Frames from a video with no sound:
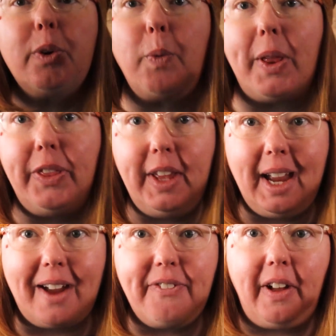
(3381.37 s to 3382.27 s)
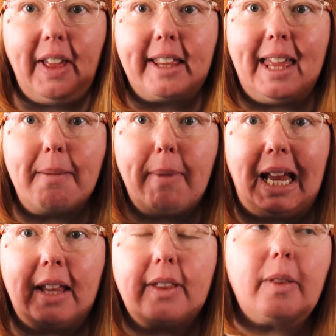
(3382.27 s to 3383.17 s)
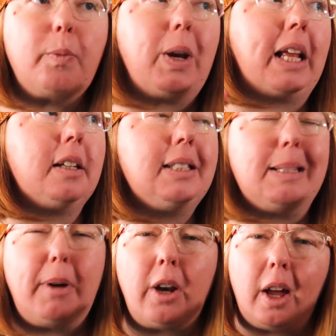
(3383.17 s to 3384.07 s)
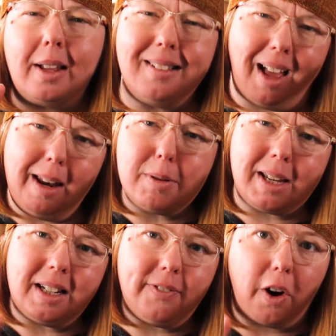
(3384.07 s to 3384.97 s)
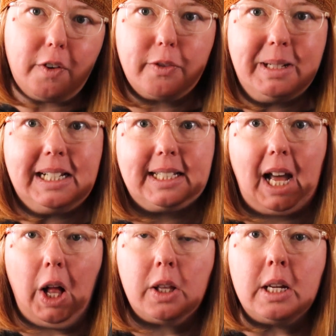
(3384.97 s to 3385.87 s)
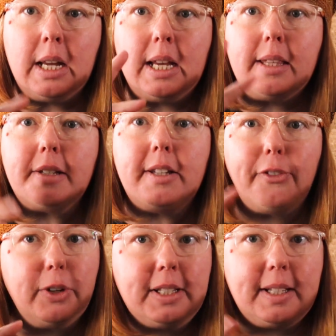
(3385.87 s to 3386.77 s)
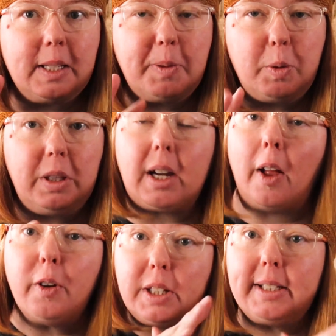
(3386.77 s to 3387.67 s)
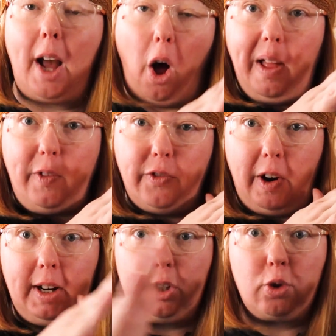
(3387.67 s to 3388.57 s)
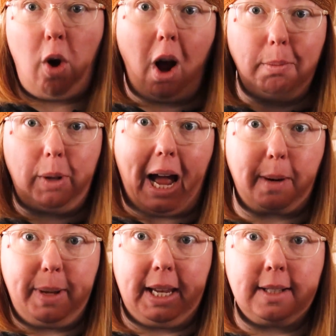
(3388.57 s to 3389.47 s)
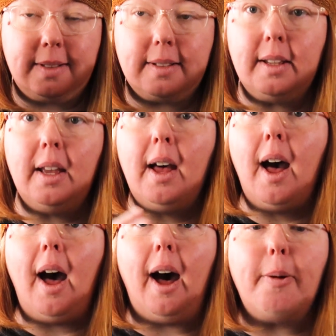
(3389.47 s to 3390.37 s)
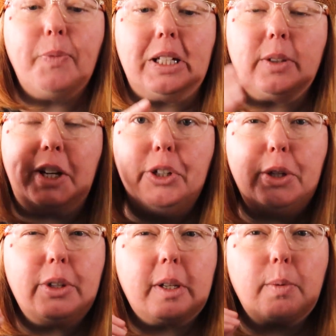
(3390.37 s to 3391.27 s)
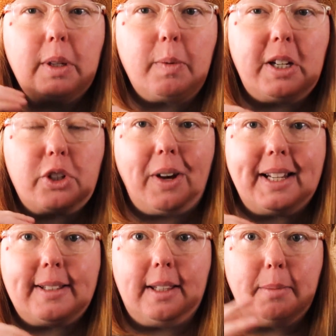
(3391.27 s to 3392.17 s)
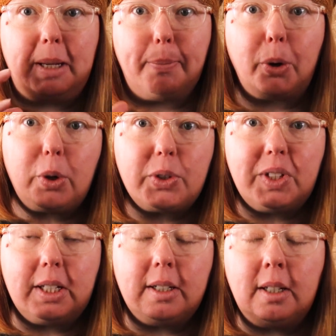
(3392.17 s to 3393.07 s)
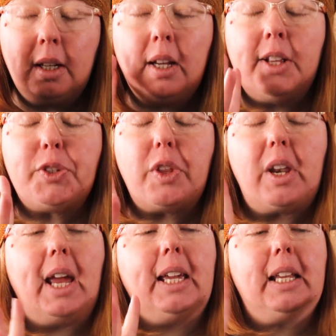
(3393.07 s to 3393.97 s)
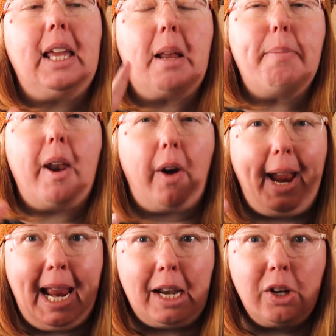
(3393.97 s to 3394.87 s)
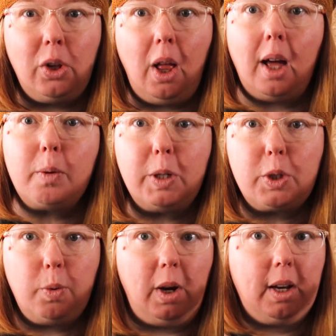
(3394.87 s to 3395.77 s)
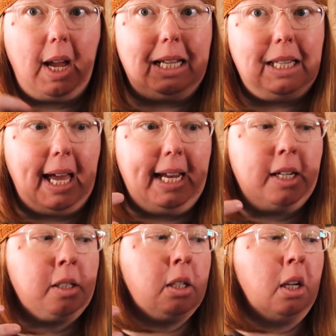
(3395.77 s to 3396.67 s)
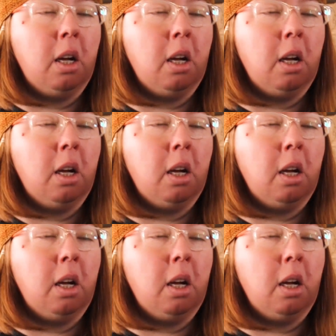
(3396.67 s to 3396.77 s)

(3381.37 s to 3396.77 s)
for one thing, I felt like they might, when I looked at them online, it was kind of hard for me to tell the differences between the colors, because they all have a very strong black base. And so I knew that I really wanted to try to see them in person so that I could get a better handle on which one I liked.